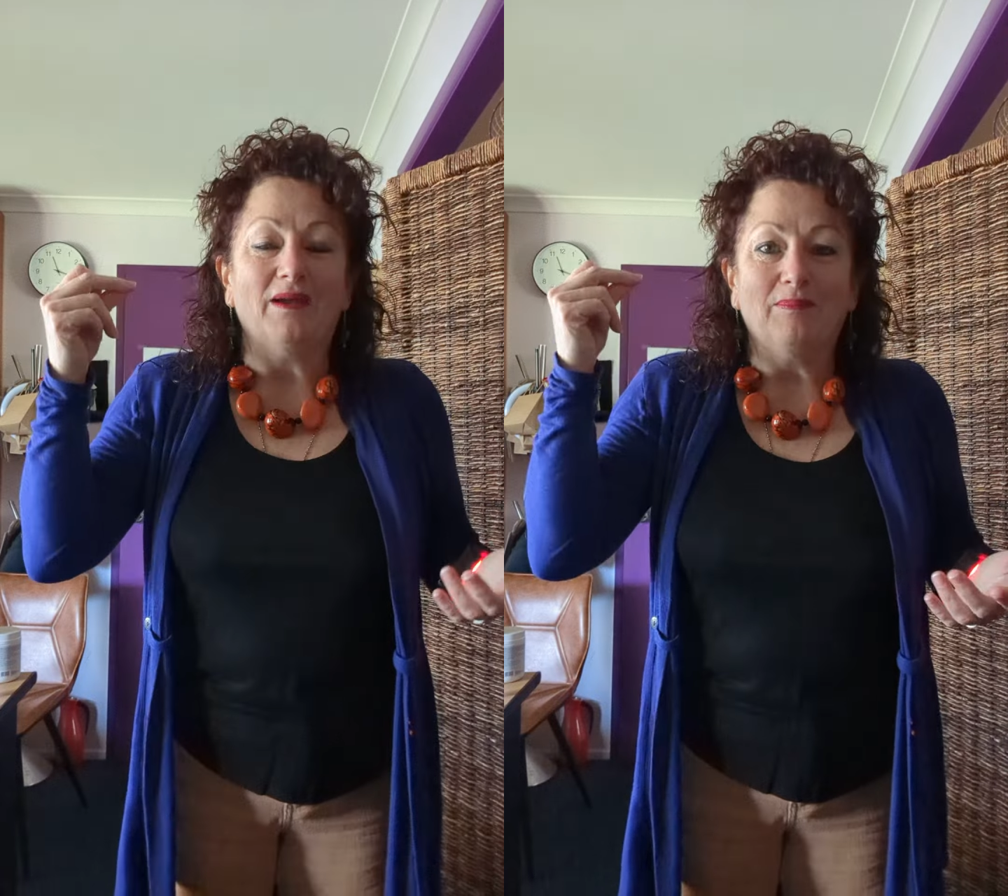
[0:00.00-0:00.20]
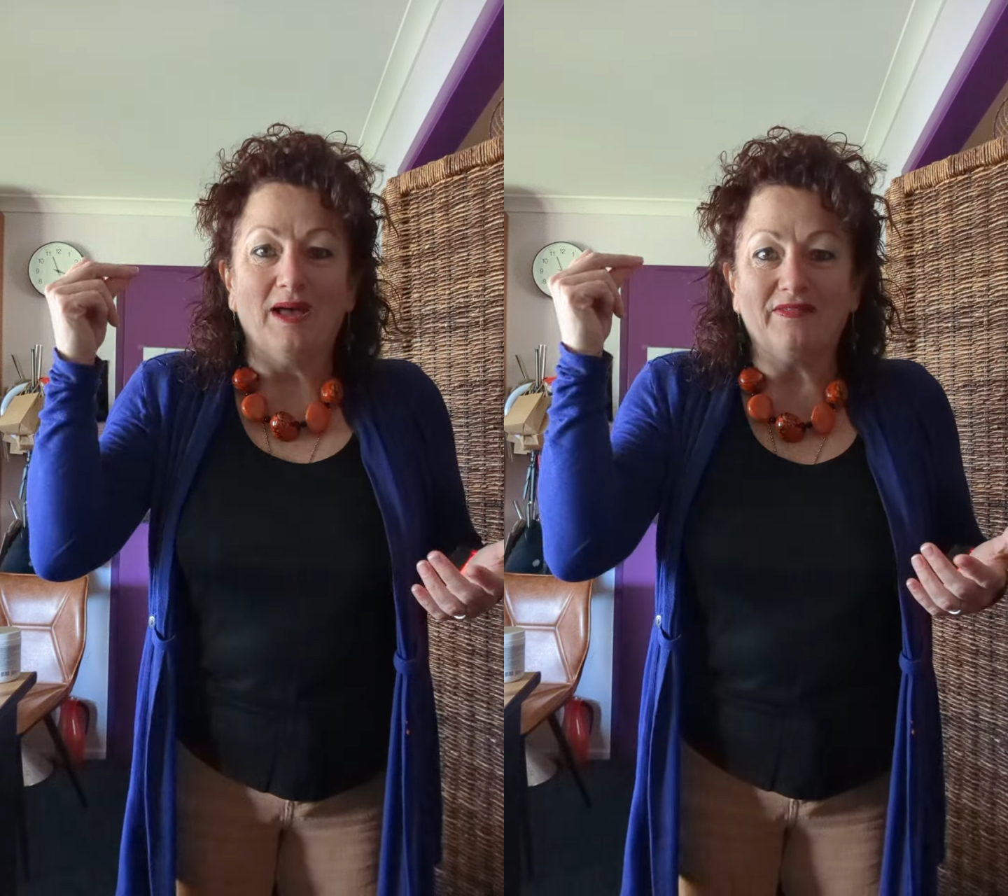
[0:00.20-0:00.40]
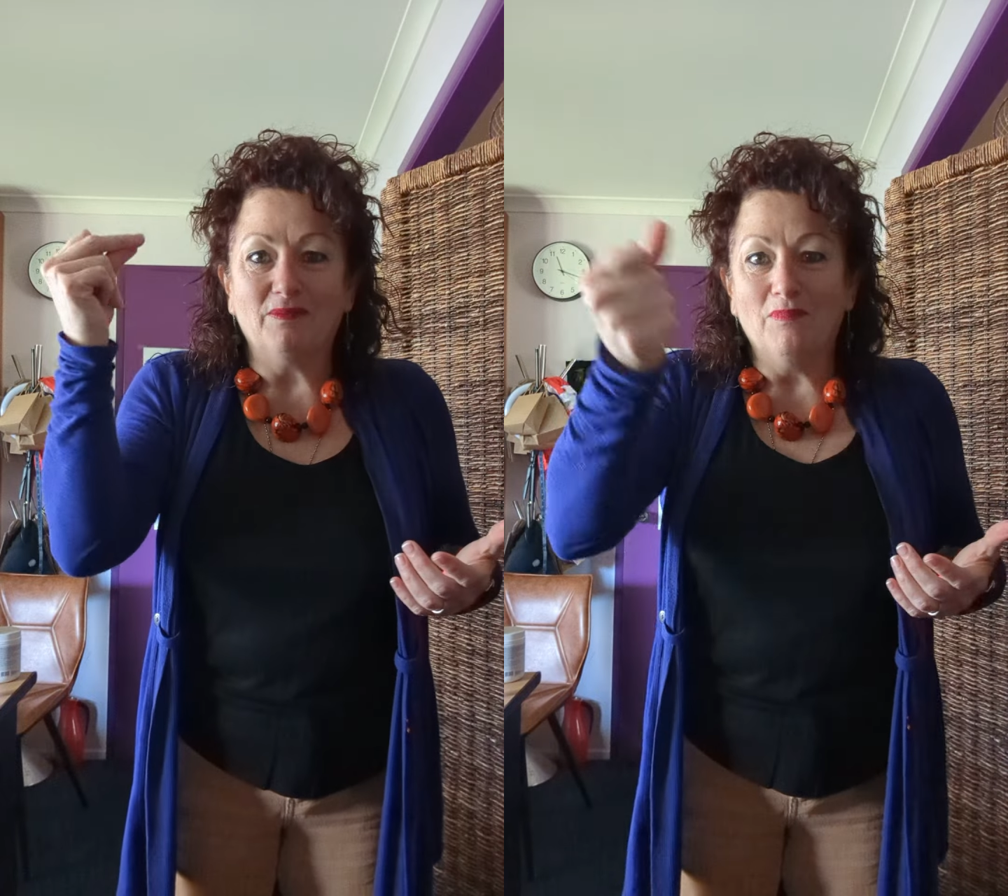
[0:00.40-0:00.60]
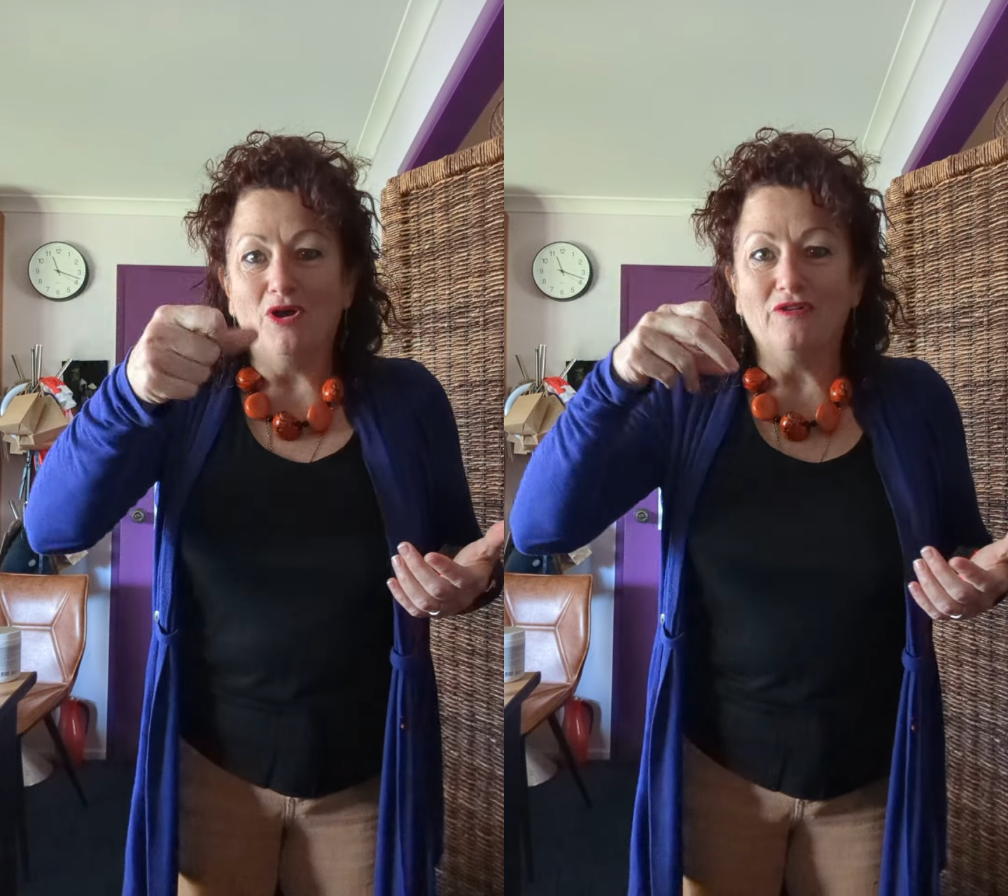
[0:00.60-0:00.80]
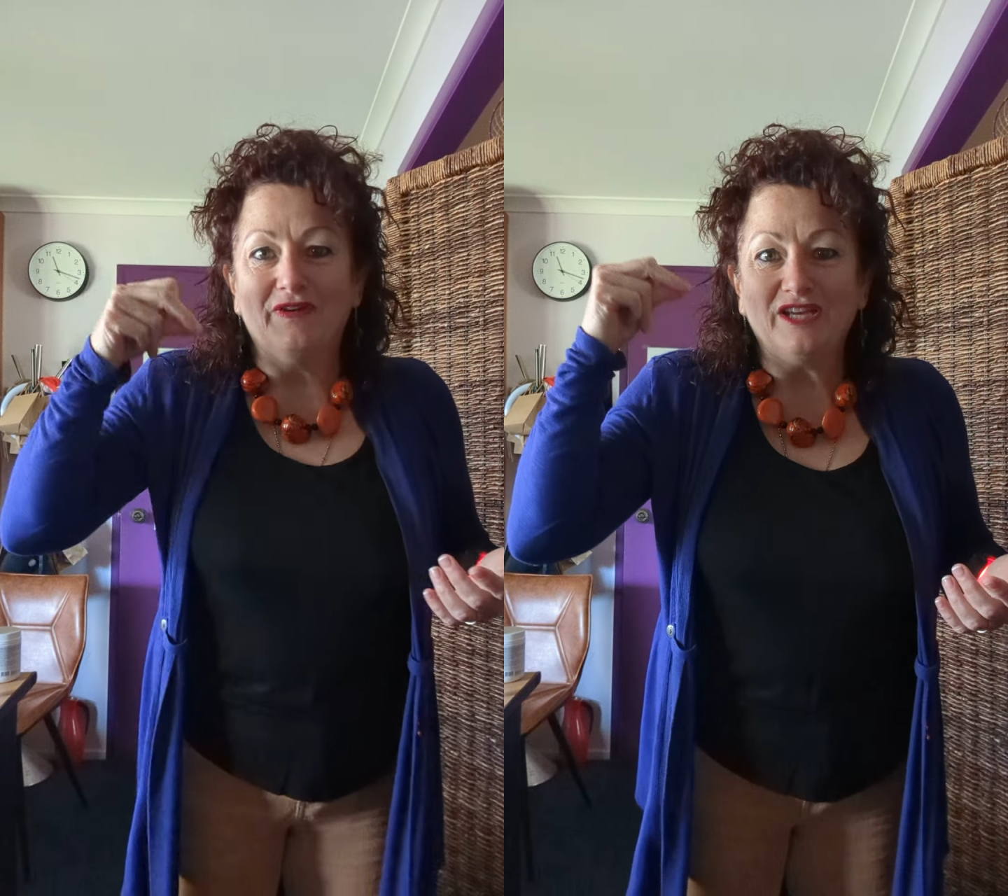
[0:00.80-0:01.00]
but the
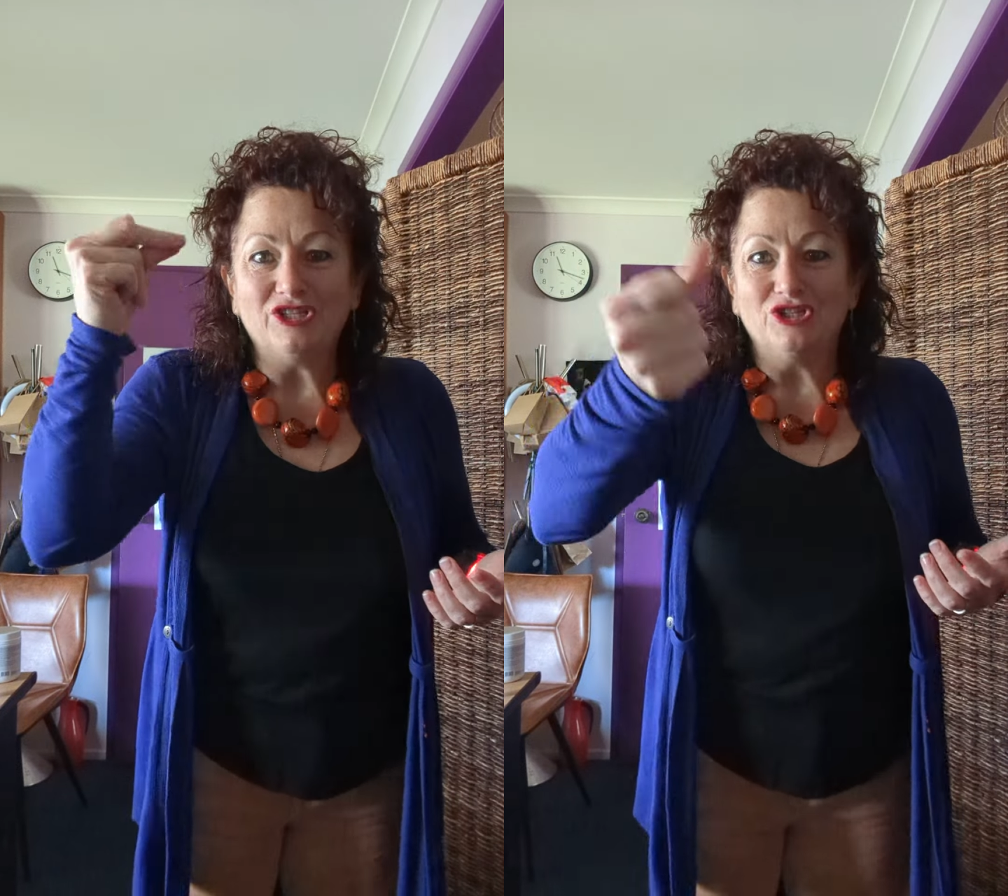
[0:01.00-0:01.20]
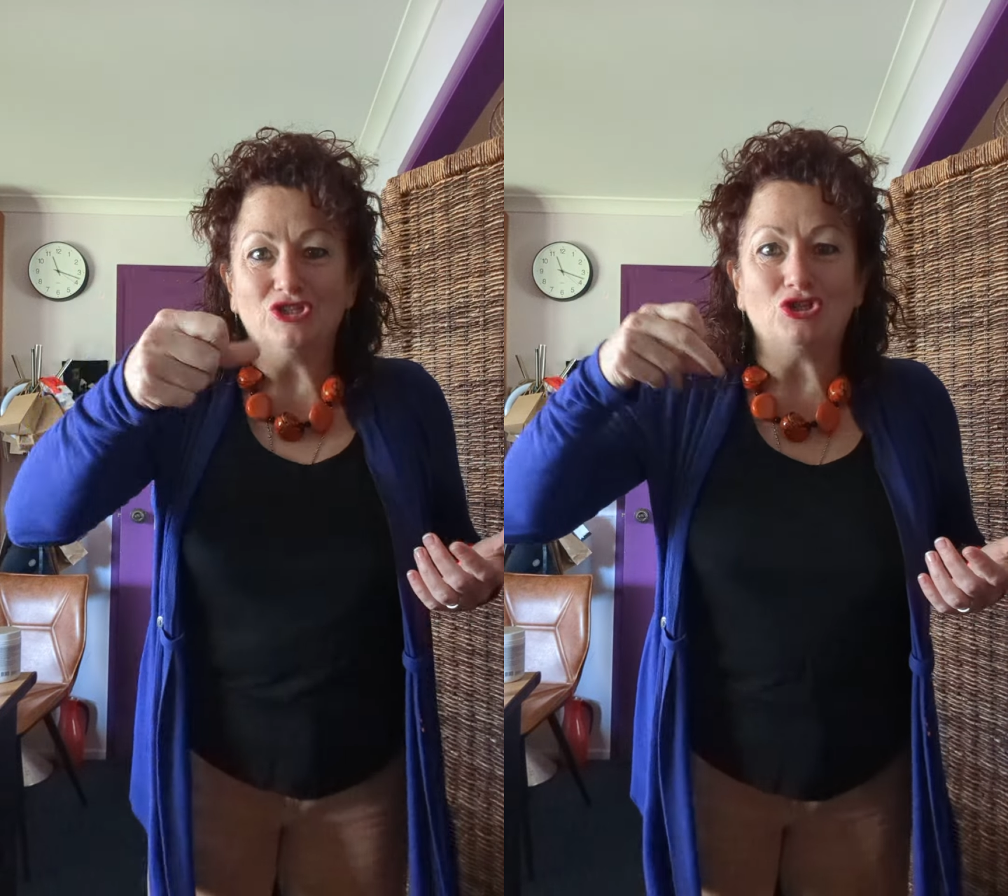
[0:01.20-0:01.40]
motivation,